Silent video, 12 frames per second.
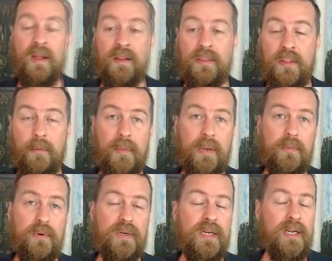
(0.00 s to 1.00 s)
The
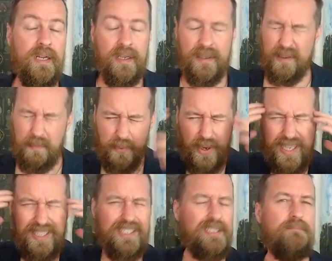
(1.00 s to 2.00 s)
memory. The
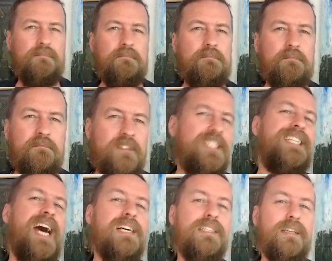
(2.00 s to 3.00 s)
brain is a
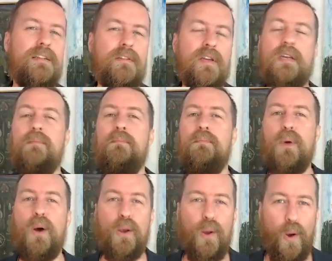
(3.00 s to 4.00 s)
fantastic thing,
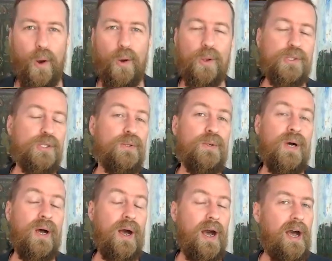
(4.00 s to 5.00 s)
but also
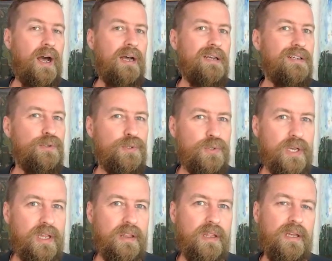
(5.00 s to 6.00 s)
a
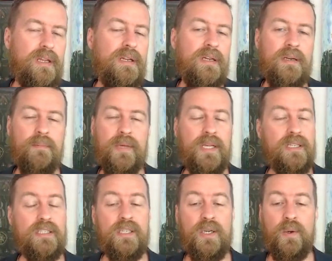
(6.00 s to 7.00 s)
tricky thing,
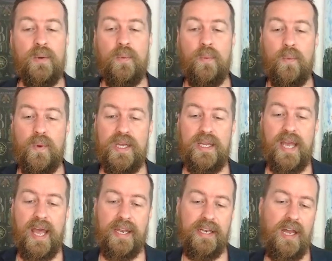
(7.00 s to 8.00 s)
because we
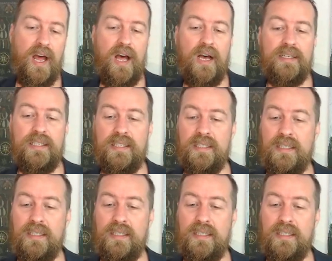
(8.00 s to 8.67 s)
cannot